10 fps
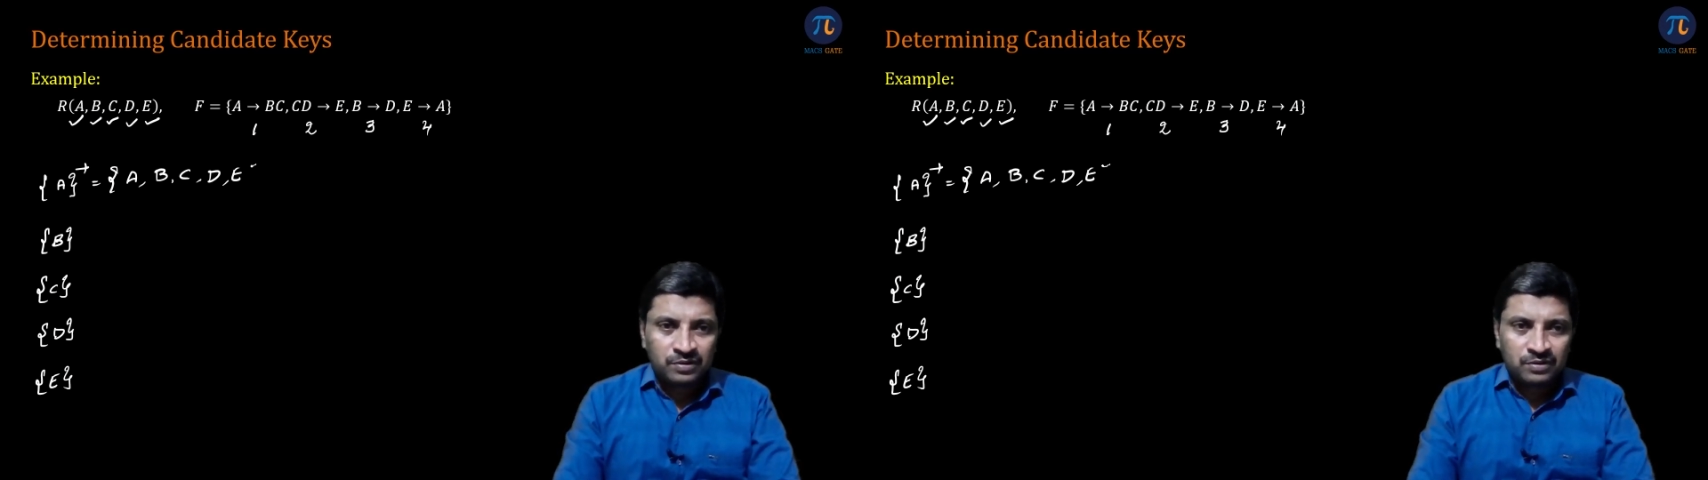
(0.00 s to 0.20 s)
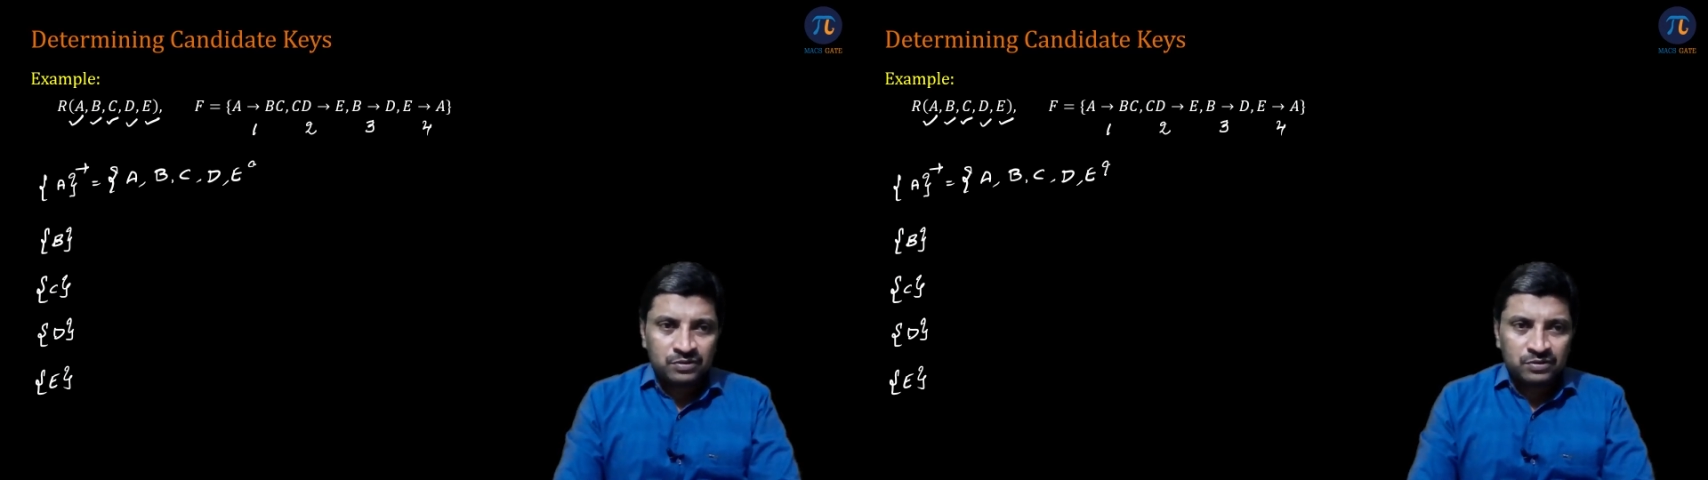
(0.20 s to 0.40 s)

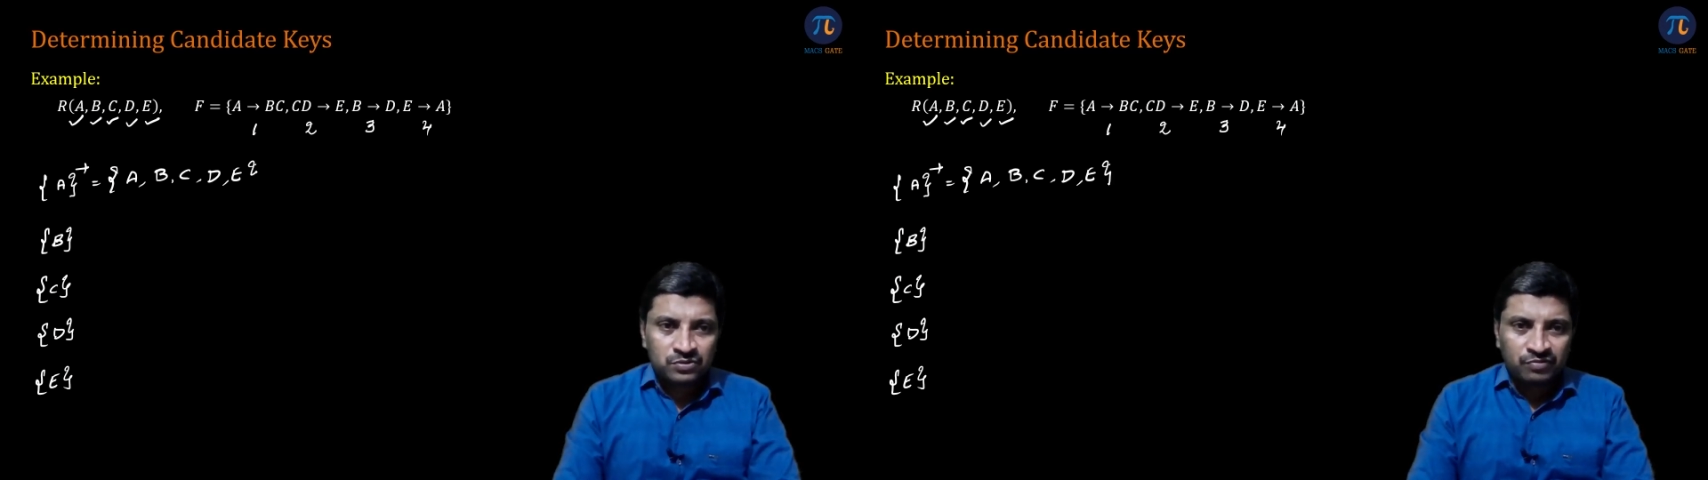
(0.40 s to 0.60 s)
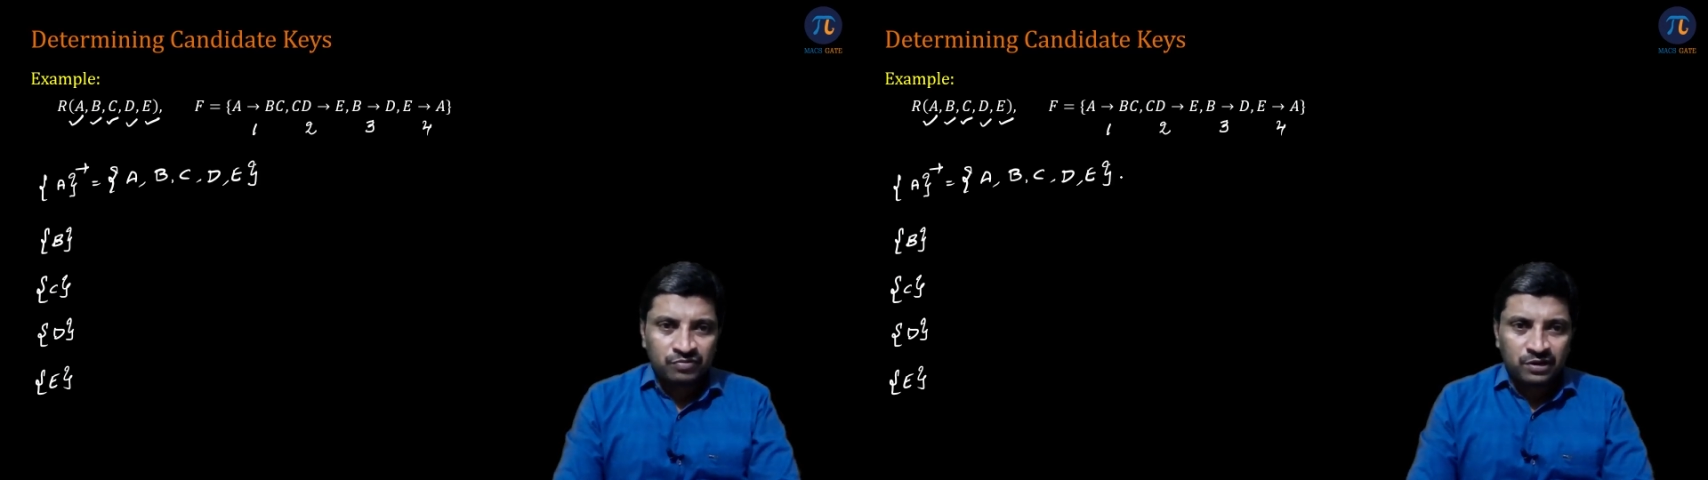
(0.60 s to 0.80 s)
So we
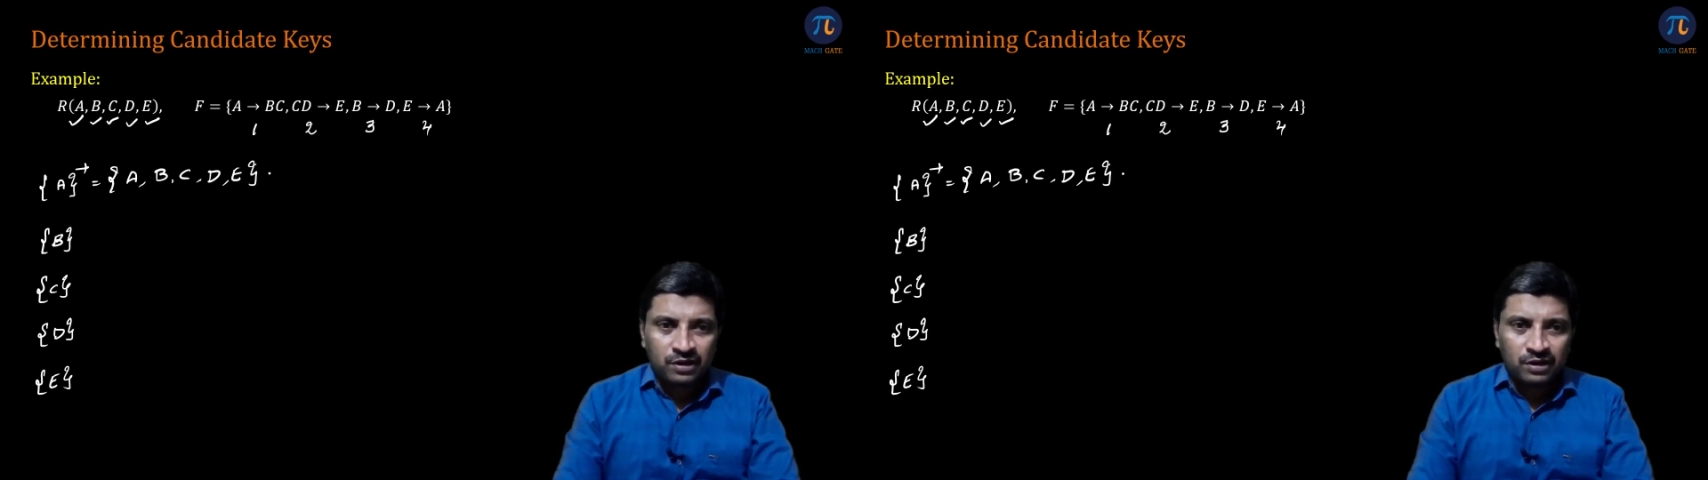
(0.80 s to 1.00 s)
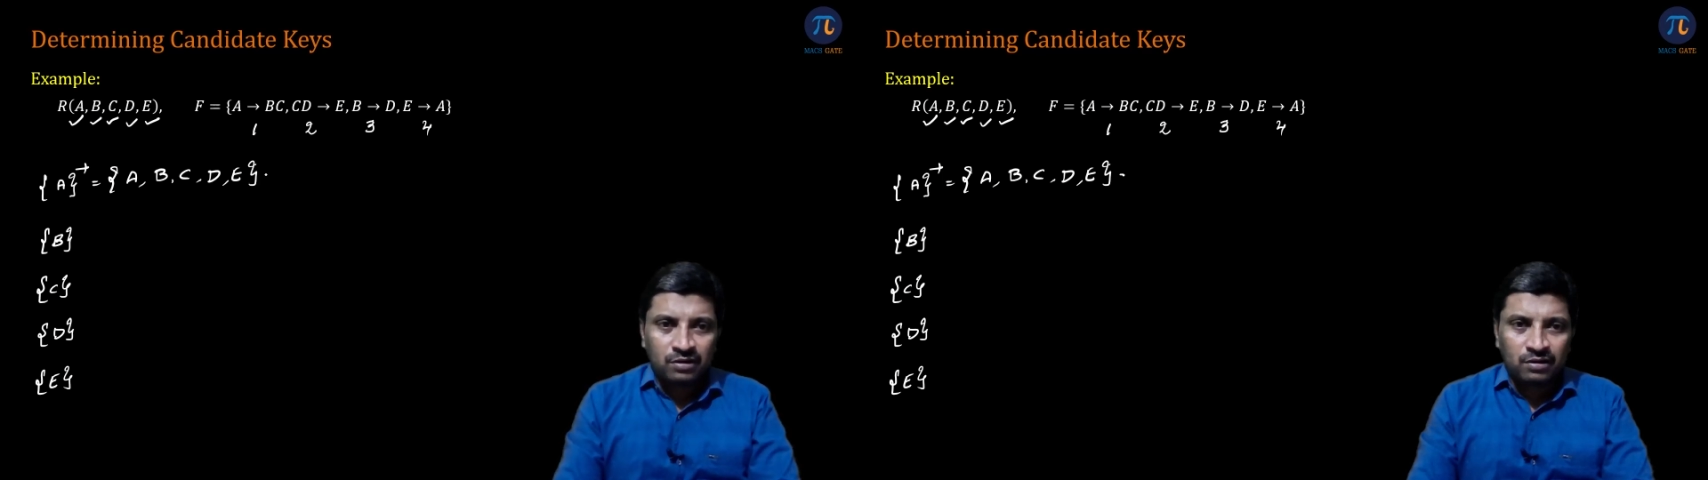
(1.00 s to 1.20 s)
got
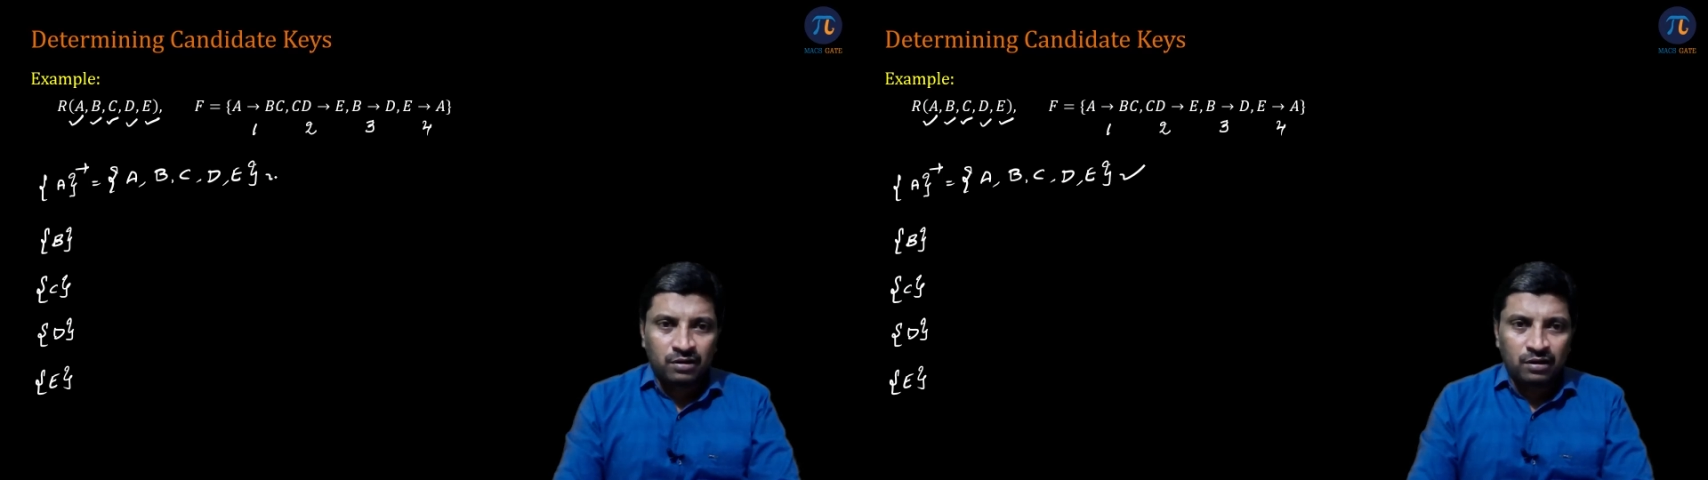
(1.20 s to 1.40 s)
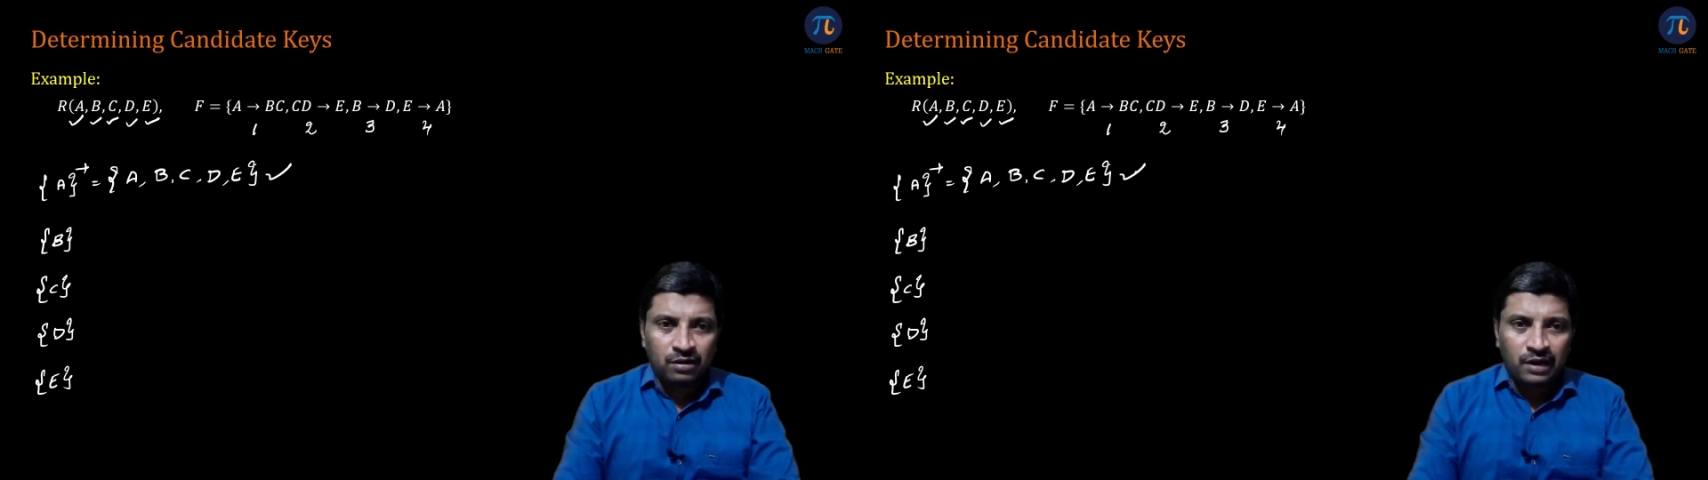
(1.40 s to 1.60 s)

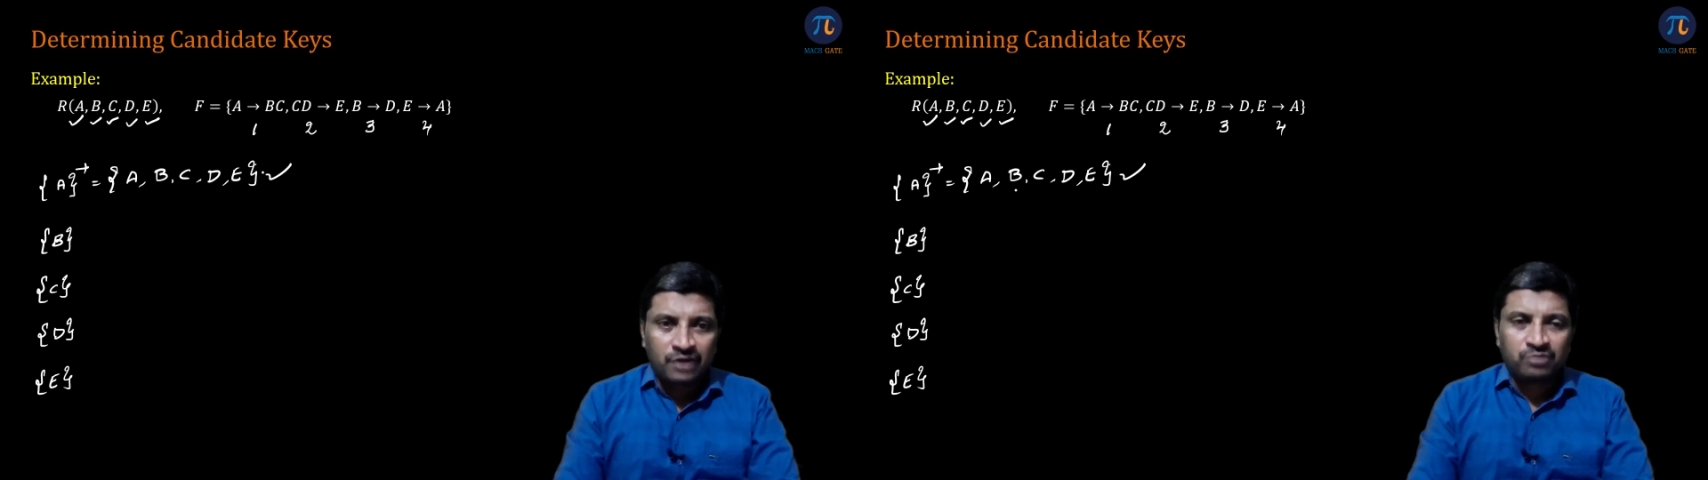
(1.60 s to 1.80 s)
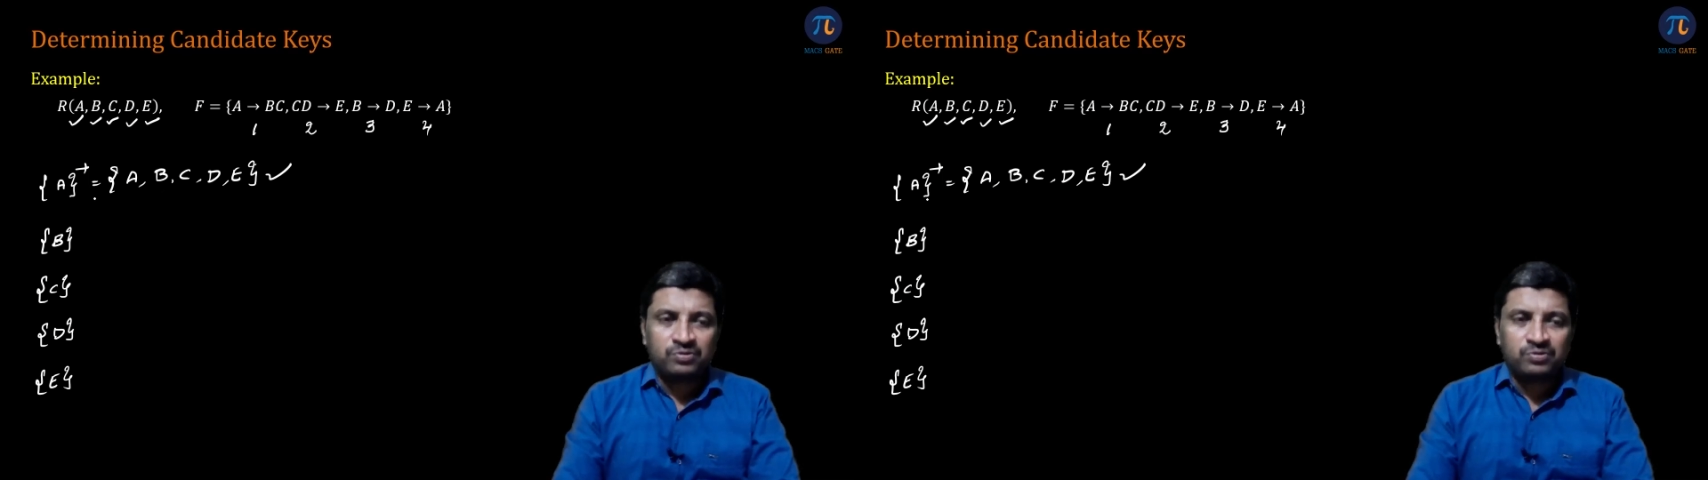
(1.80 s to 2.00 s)
all
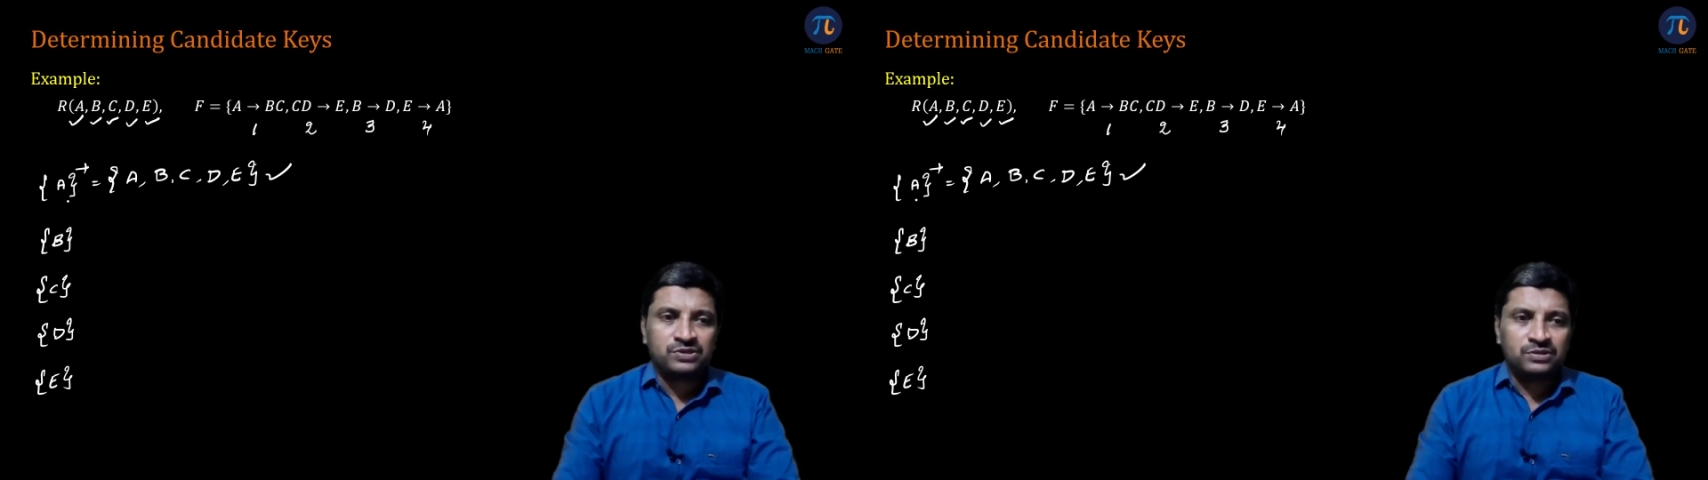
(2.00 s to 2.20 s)
attributes.